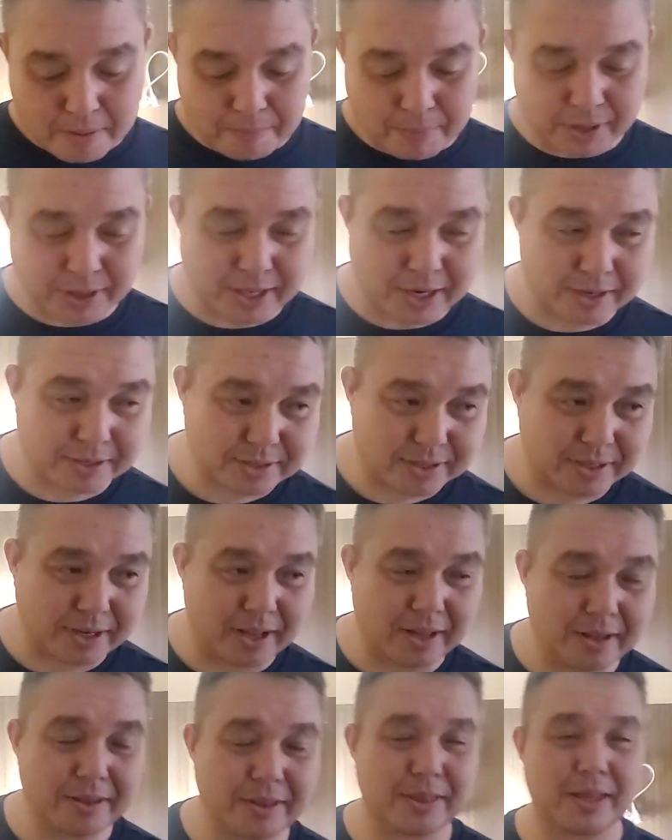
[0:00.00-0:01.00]
But here's
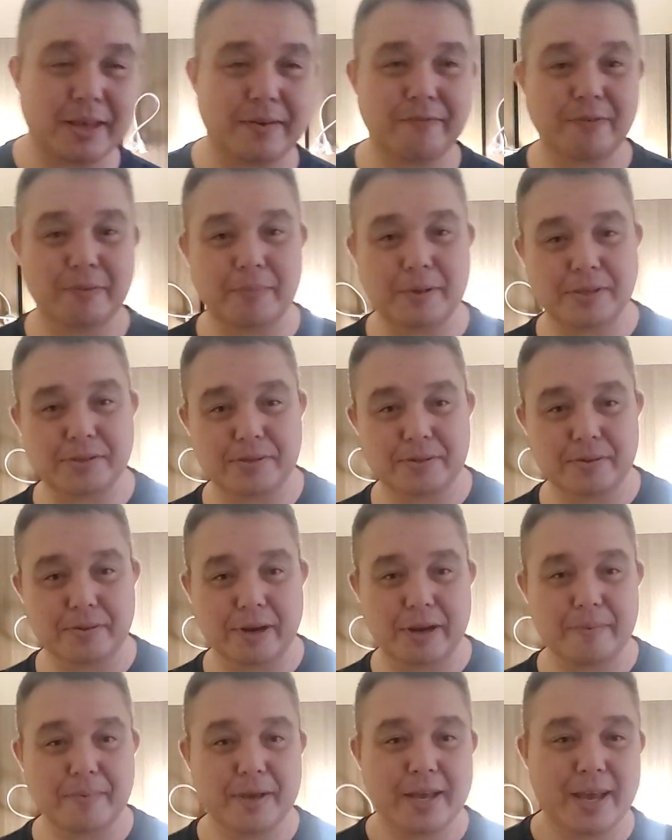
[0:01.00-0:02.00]
another thing from
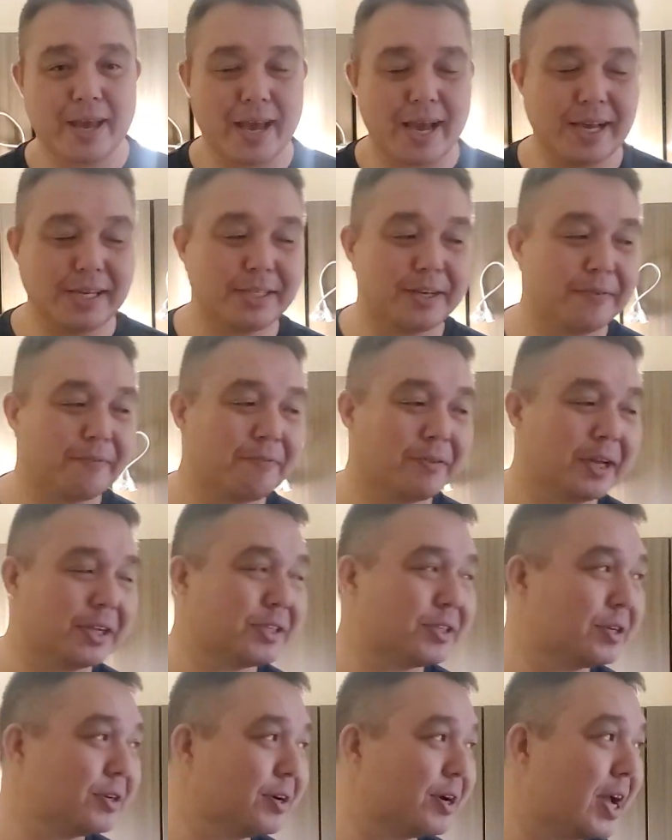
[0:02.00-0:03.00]
Instagram. AJ
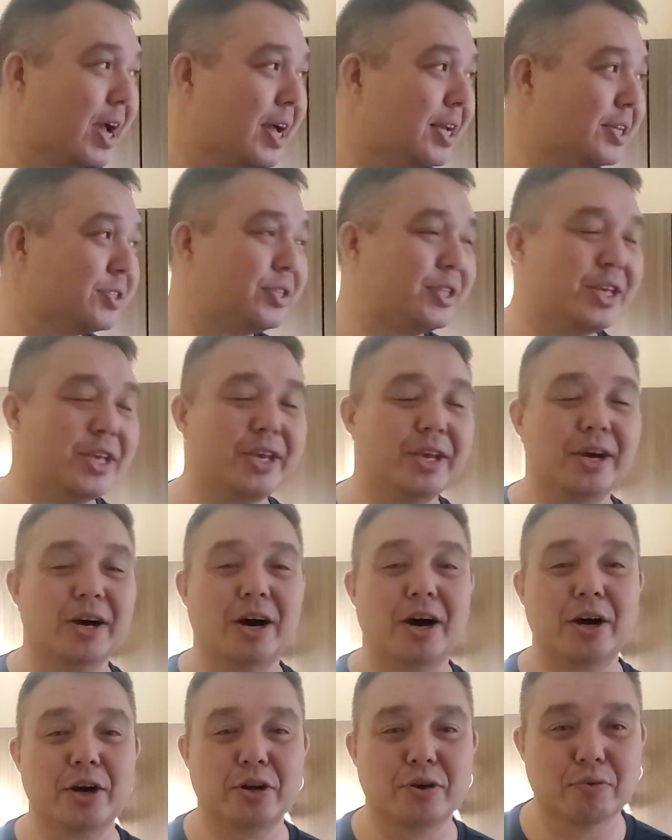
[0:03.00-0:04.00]
Fletcher has the
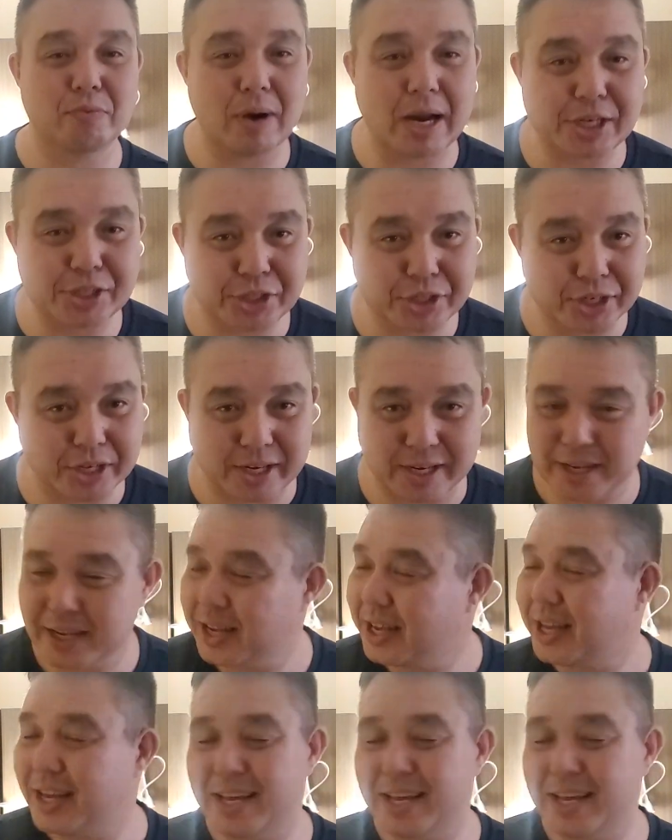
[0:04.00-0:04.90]
aggression.